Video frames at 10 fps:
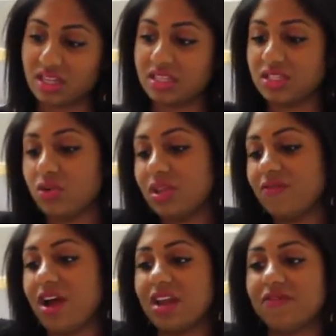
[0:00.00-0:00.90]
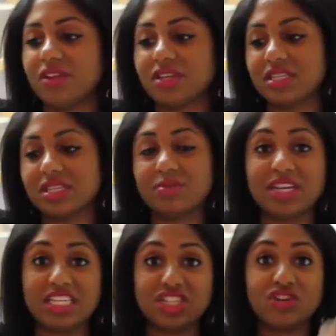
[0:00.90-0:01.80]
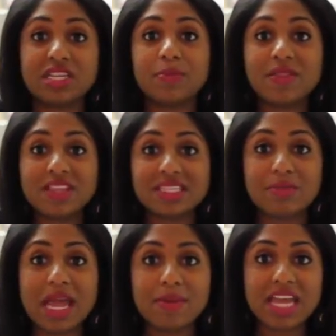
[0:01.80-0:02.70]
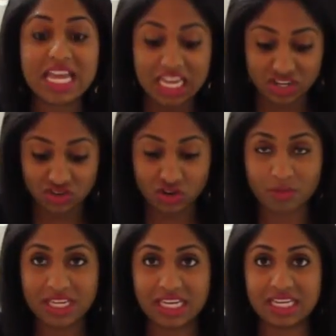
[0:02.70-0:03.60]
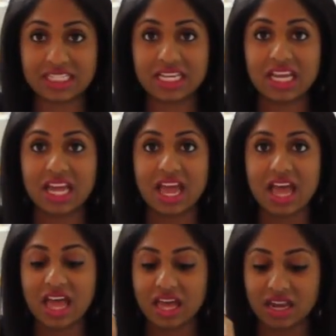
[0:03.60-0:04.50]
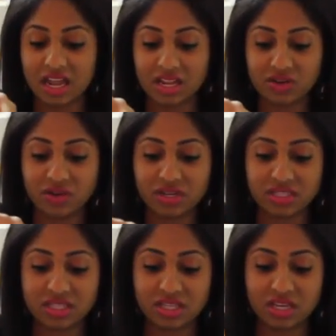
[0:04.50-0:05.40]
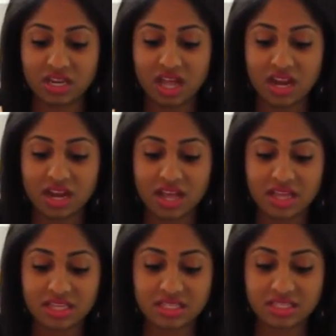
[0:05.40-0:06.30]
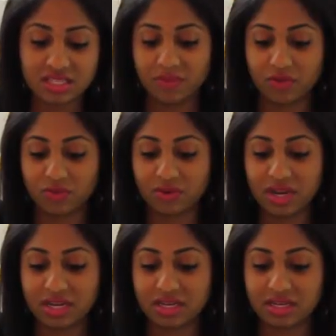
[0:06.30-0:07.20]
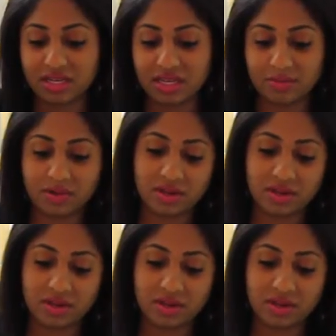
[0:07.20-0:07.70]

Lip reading: it's totally fine if it looks like this because you're dipping this baby into your peanuts. And you're going to see a nice, great dip.